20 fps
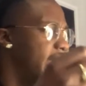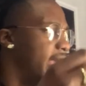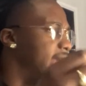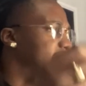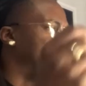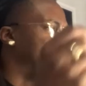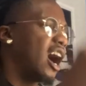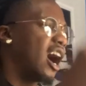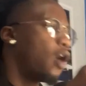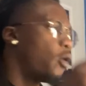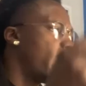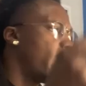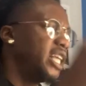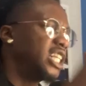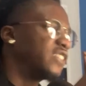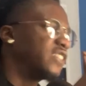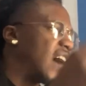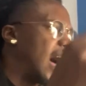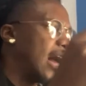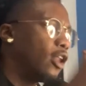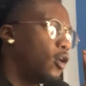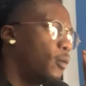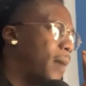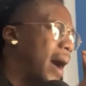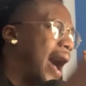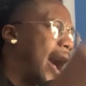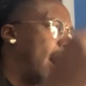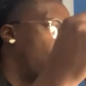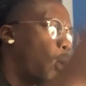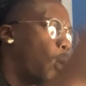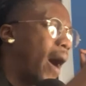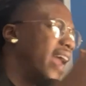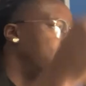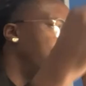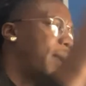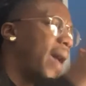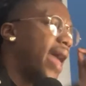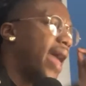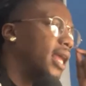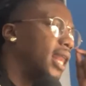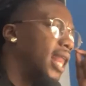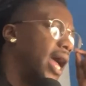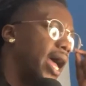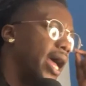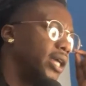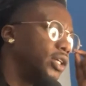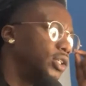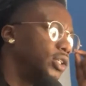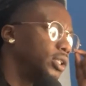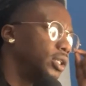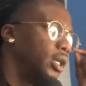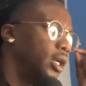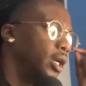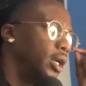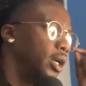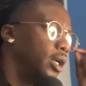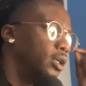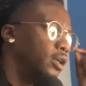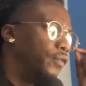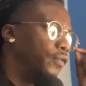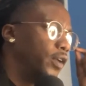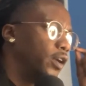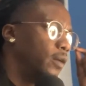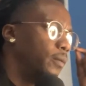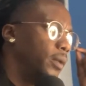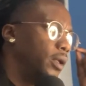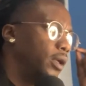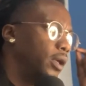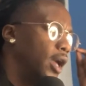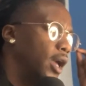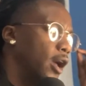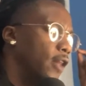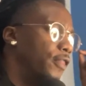it's always followed by a white backlash. You feel me?